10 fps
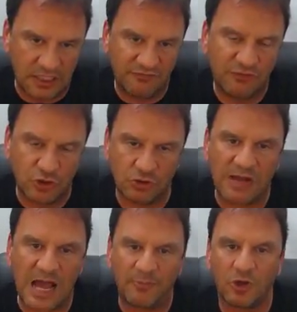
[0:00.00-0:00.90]
if you
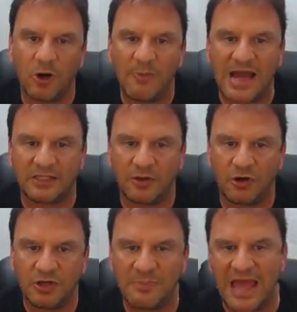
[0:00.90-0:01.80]
do happen to go back to
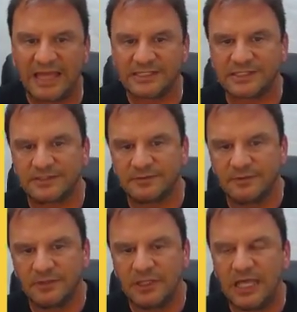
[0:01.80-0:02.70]
Ernie
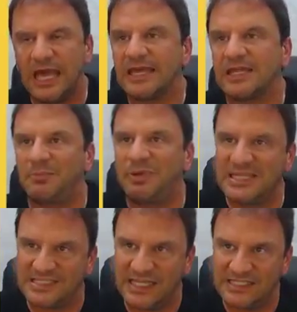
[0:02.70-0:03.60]
Banks and get a
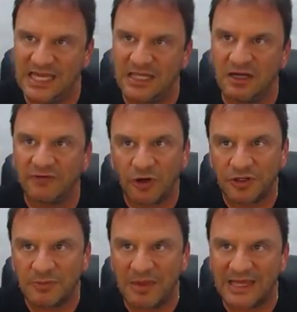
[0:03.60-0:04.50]
PSA 10 of
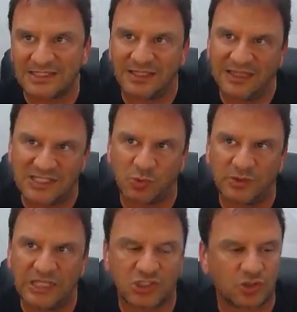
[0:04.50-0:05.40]
Ernie Banks, the last
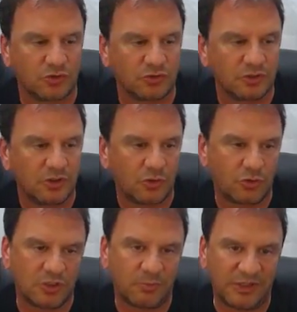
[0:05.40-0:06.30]
one that sold,
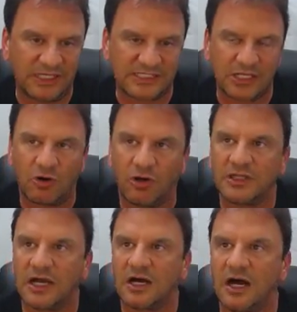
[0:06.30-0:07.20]
according to
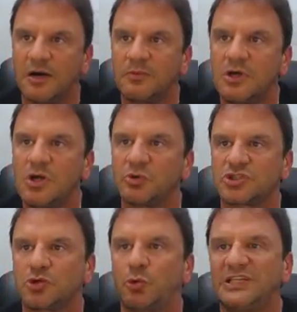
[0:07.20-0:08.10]
PSAcard.com,
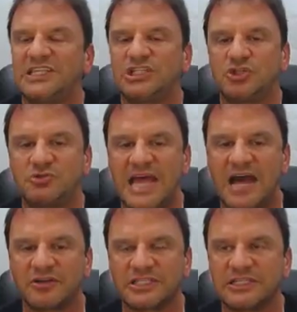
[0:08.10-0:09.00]
was
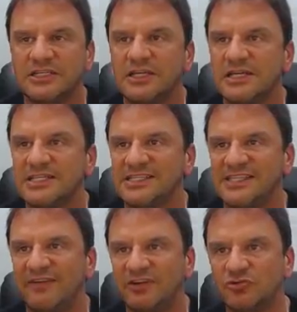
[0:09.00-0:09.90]

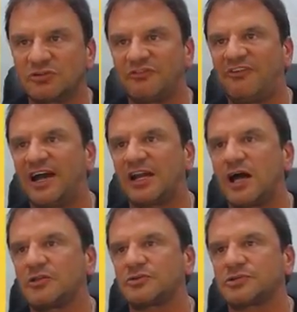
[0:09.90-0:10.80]

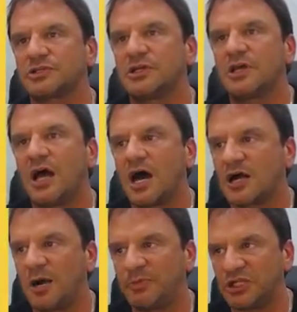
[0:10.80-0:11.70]
$22,705 a
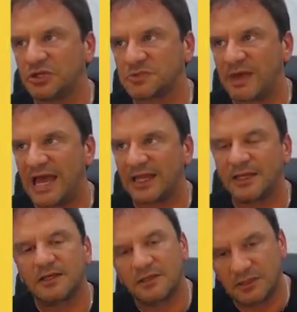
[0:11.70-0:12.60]
couple years
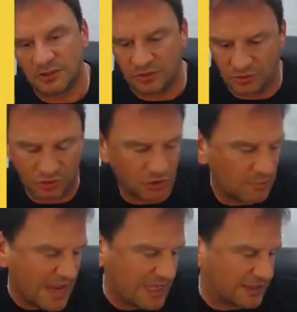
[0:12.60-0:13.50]
back. Do
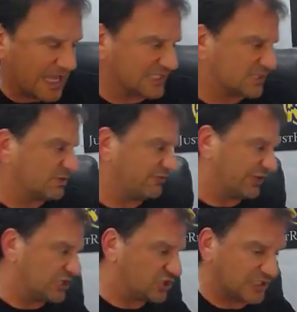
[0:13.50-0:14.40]
your math, add some
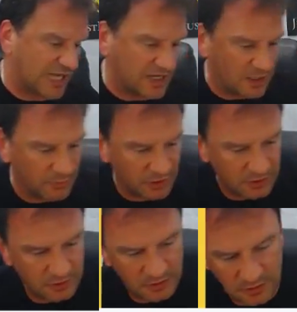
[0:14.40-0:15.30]
inflation to that number.